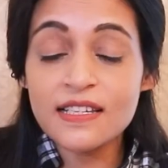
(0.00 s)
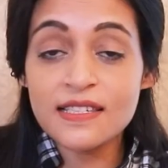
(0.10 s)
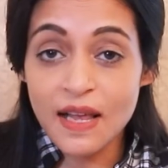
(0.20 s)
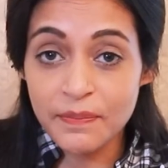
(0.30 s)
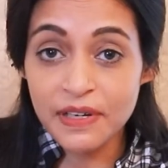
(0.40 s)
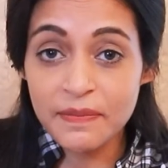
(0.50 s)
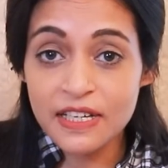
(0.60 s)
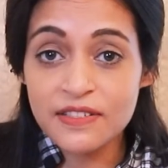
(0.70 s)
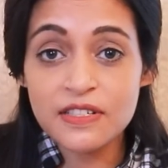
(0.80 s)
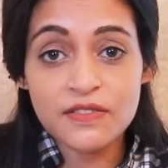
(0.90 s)
a
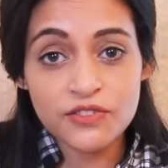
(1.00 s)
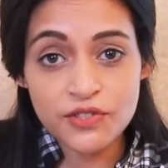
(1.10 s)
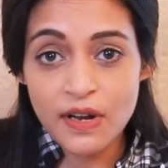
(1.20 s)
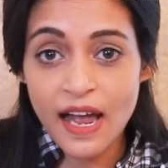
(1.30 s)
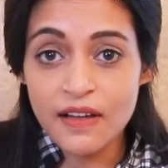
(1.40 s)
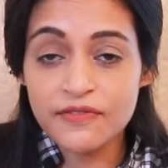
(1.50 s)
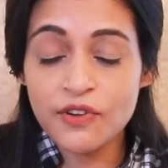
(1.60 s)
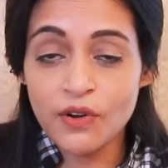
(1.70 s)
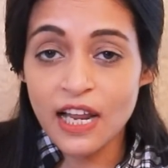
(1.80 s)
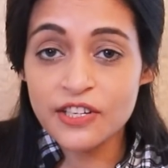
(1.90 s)
supplement to have
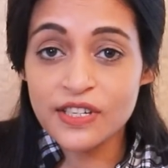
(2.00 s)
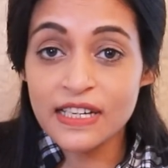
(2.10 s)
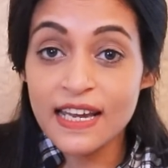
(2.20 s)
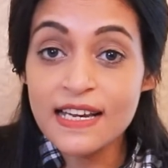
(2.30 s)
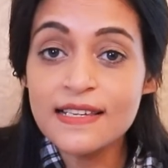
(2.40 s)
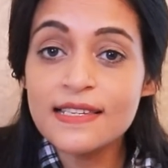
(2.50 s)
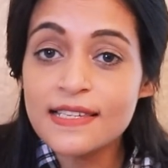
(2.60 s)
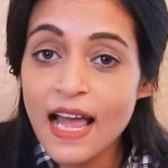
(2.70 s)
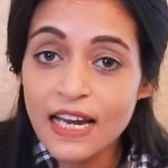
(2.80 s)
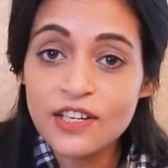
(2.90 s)
collagen
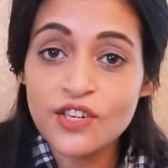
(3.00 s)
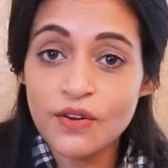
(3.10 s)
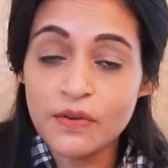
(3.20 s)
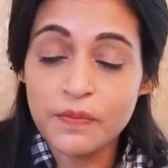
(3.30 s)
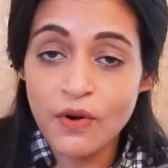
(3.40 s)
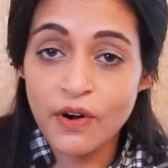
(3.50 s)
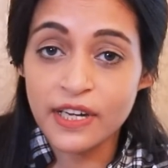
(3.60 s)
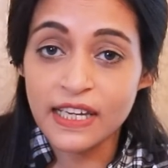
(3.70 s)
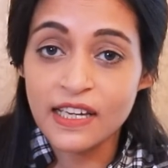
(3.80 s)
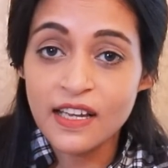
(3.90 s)
inside your
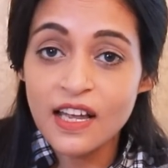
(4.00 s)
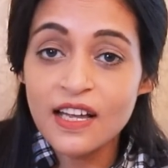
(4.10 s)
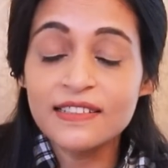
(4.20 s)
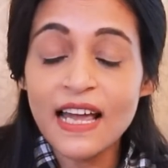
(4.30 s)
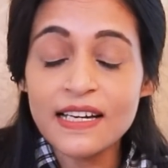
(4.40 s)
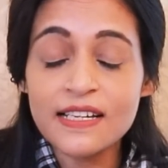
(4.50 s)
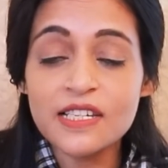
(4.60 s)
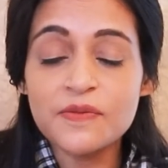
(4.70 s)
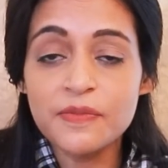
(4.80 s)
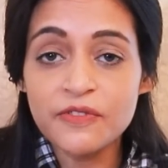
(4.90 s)
body. That
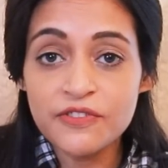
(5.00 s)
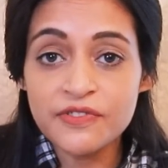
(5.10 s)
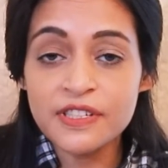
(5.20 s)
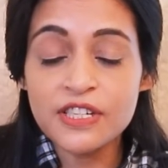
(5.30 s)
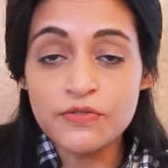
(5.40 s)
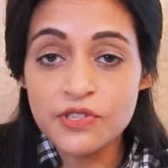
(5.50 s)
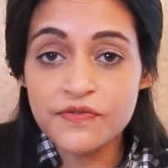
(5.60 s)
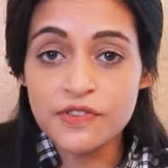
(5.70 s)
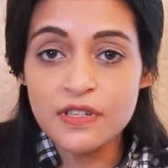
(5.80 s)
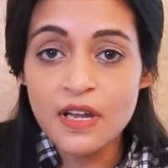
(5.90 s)
has proven
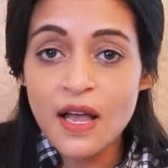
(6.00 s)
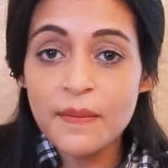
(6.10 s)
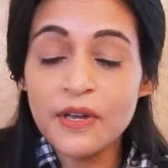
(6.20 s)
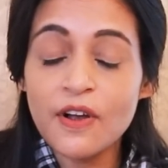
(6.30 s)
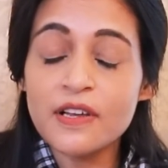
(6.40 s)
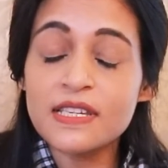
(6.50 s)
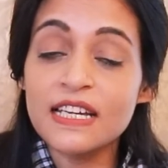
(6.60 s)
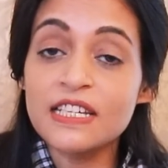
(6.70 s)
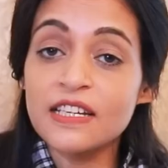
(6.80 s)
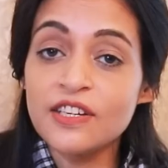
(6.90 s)
useful
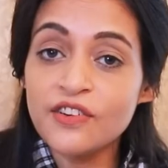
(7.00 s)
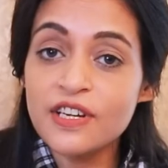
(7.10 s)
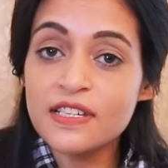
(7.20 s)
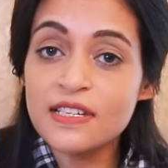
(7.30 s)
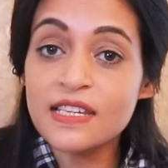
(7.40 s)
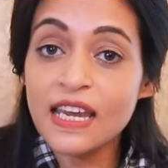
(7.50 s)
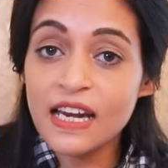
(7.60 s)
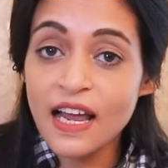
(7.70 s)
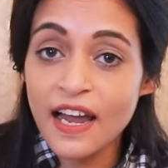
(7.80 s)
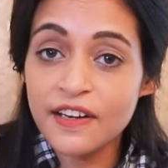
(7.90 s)
because it increases
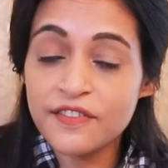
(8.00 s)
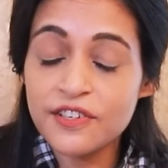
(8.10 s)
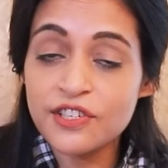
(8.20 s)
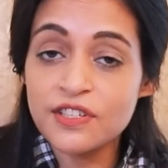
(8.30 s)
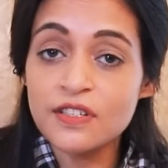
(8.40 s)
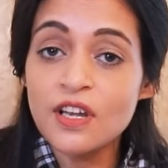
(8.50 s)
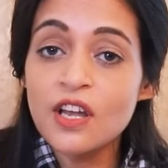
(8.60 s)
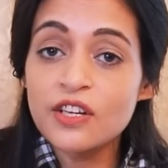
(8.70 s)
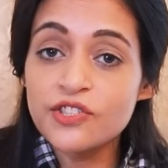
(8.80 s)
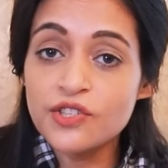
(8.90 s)
skin hydration,
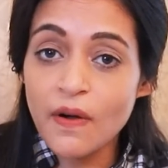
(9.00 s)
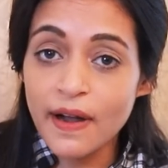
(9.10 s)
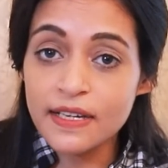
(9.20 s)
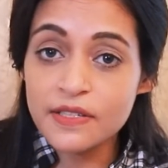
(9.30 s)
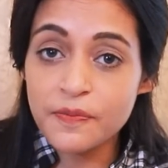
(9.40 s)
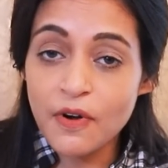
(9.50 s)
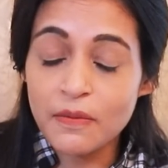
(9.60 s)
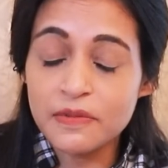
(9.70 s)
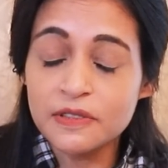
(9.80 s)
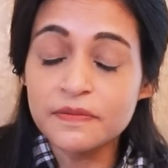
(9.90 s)
joint
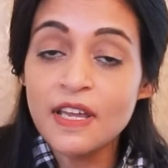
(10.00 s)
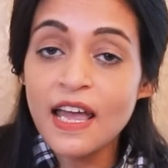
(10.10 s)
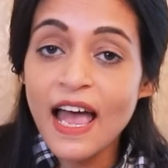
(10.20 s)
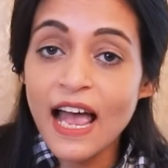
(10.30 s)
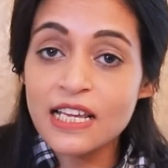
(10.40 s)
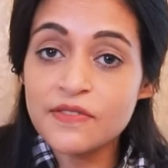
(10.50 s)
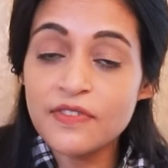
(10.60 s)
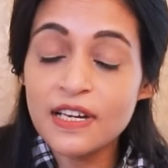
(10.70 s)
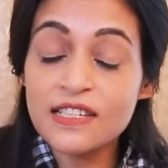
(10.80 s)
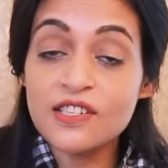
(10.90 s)
problem,
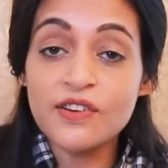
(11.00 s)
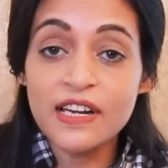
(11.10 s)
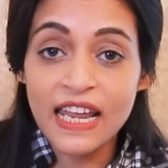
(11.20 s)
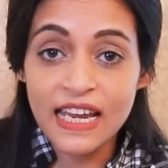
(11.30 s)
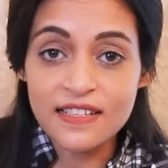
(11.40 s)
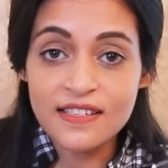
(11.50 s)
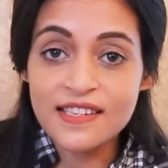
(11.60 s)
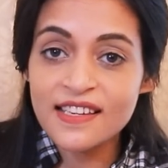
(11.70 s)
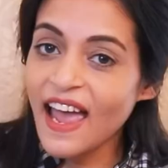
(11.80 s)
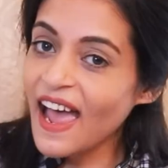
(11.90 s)
as well as your
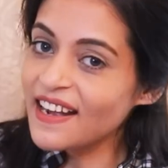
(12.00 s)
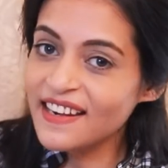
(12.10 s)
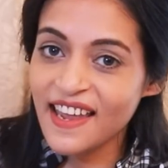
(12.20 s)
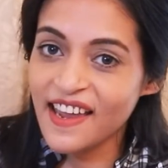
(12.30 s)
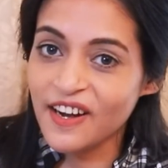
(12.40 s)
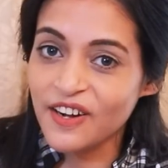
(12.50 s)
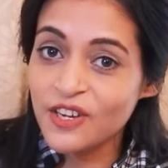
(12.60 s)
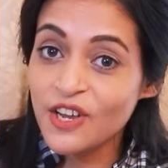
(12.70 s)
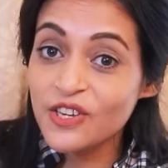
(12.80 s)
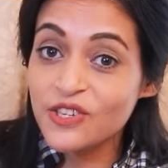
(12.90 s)
nails and hair.
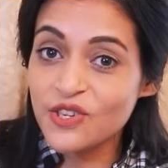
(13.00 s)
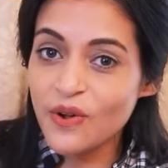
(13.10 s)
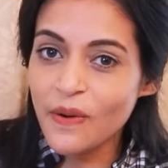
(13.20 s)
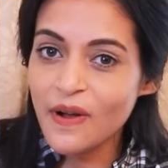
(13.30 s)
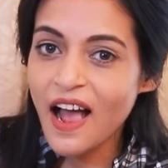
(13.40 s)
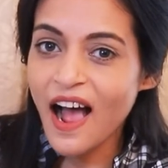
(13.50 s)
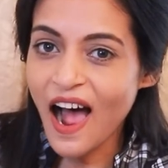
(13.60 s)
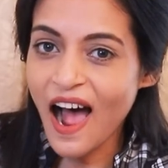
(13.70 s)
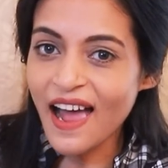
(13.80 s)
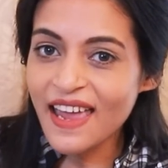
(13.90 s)
So
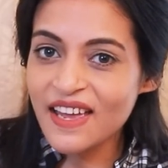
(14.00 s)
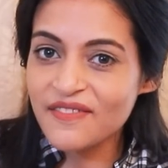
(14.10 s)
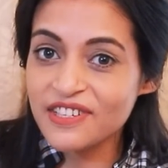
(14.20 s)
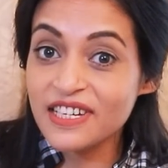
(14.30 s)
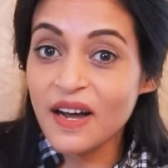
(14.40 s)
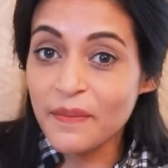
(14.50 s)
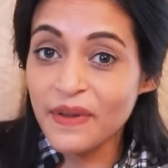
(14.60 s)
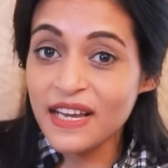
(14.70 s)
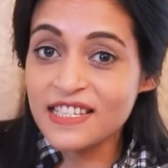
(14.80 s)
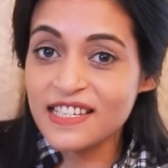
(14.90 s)
I have an
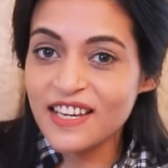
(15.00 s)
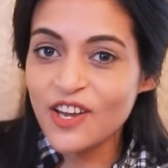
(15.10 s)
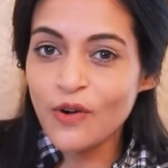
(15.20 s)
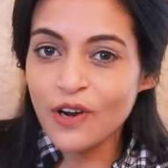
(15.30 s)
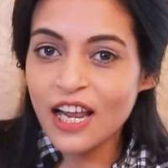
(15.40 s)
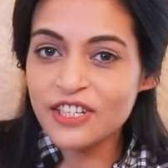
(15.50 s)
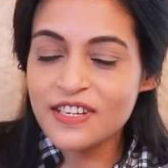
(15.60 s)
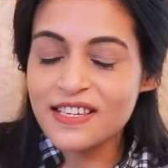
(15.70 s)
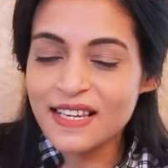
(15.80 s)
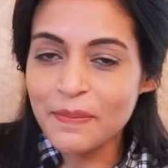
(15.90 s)
amazing
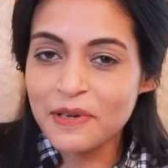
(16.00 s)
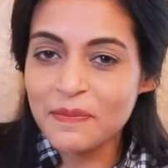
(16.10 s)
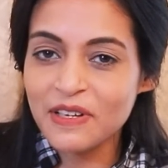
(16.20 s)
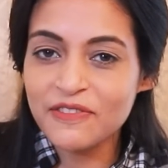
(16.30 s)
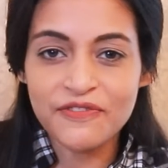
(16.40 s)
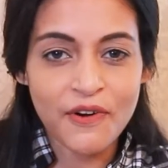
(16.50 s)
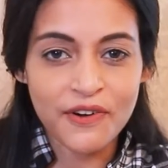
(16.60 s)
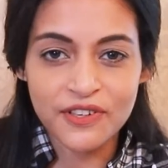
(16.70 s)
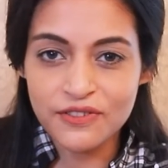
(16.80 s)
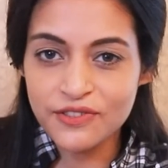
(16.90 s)
collagen supplement
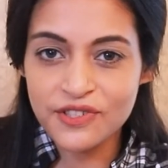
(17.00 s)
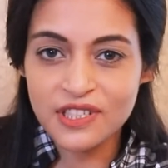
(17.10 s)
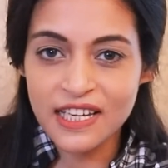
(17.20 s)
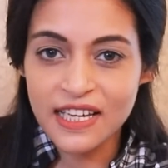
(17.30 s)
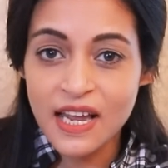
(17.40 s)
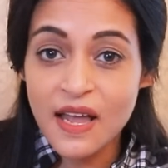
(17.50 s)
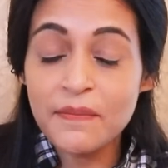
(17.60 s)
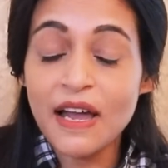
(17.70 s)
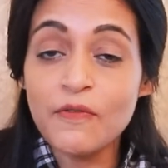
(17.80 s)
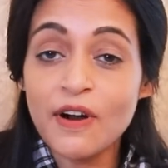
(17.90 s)
for you today
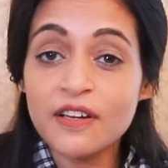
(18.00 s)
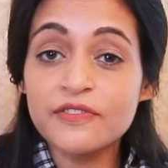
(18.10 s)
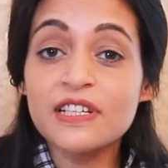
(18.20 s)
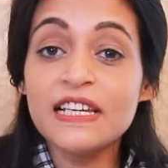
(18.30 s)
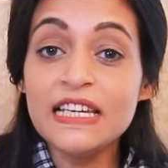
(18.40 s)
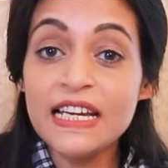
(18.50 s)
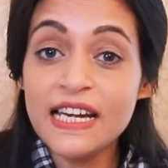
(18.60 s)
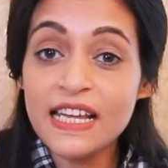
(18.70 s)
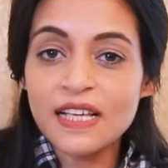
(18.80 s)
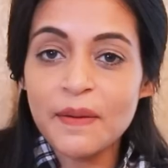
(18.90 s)
by one of the
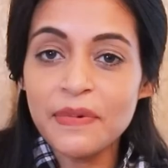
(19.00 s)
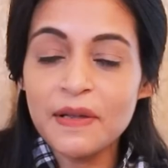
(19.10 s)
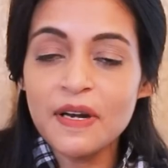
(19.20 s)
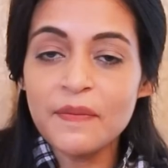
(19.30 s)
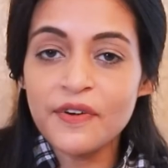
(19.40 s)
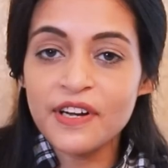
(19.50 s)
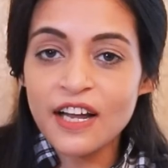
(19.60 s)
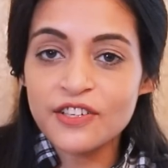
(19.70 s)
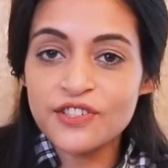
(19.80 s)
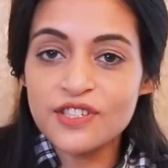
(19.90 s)
leading supplement
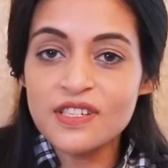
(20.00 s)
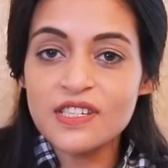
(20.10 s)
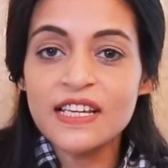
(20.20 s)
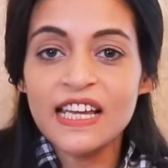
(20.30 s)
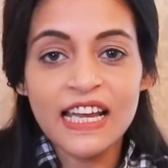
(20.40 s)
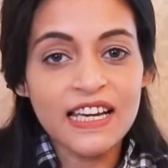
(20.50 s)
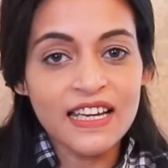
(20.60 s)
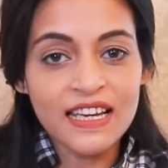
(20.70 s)
productions in